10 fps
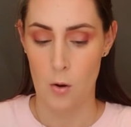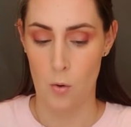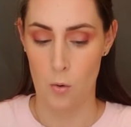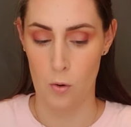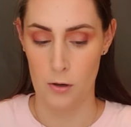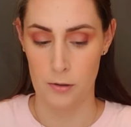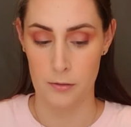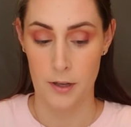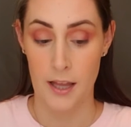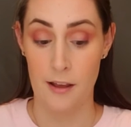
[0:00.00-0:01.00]
or
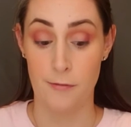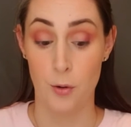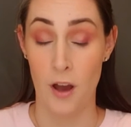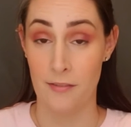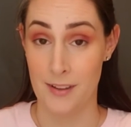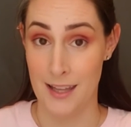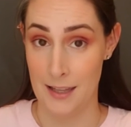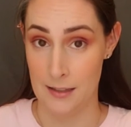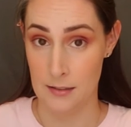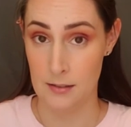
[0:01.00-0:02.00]
if you have
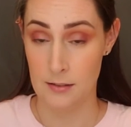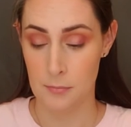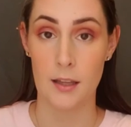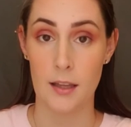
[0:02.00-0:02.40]
kids,